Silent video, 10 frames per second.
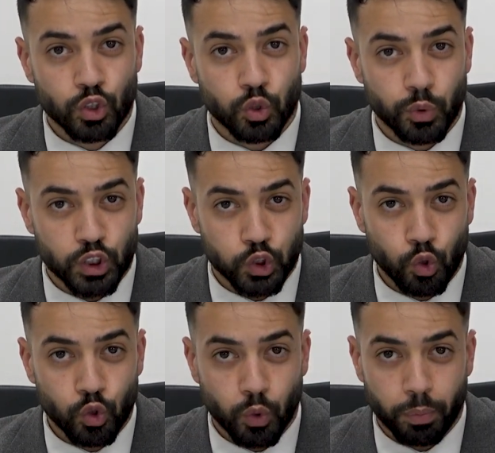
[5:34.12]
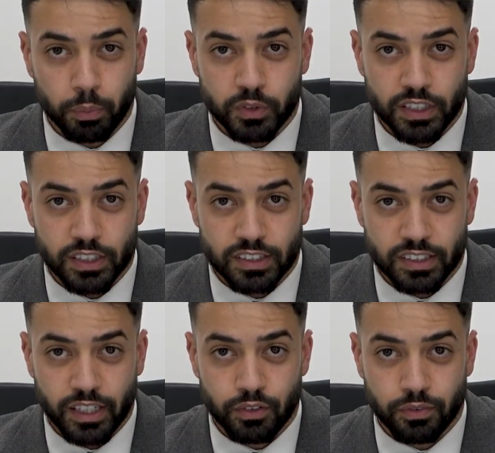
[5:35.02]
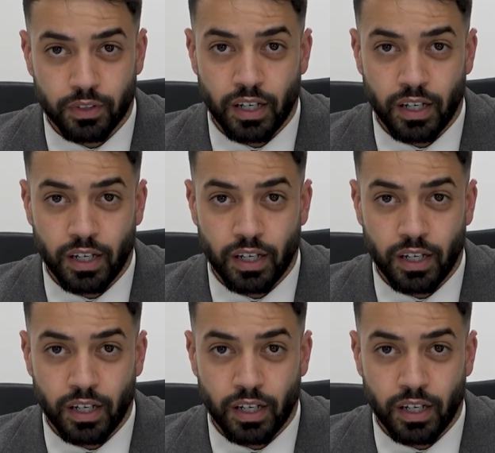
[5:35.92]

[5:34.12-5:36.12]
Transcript: To ensure your property is safe,